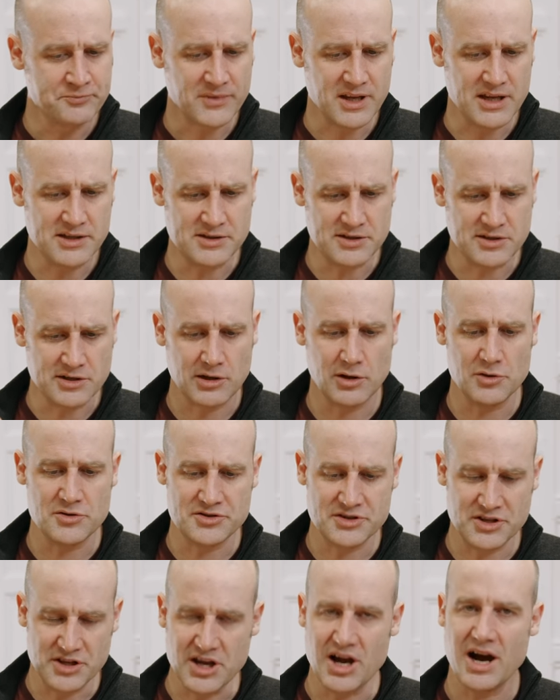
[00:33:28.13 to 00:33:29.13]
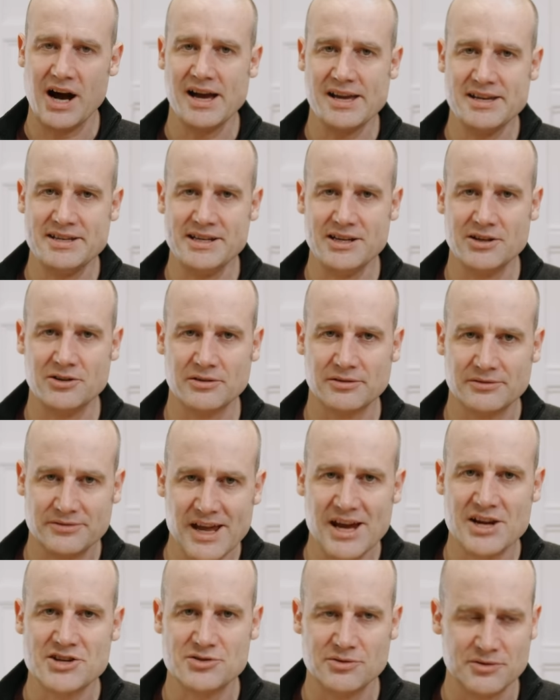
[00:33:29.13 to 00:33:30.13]
is as close to the ideal
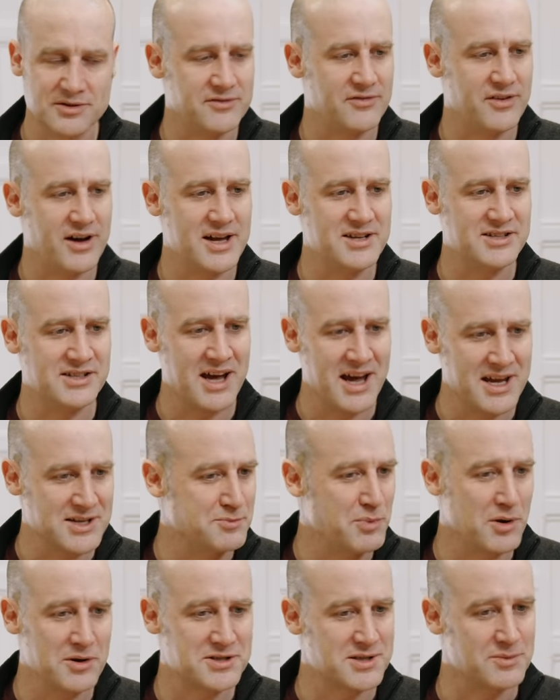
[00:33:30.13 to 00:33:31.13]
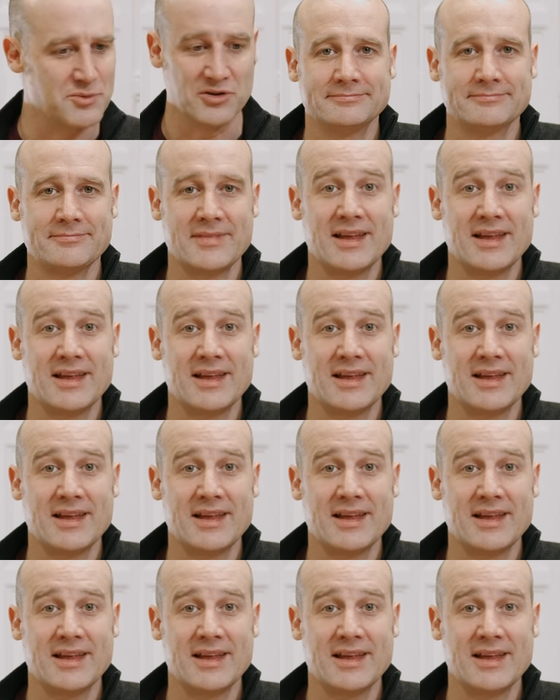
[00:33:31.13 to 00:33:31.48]
national divisor as possible.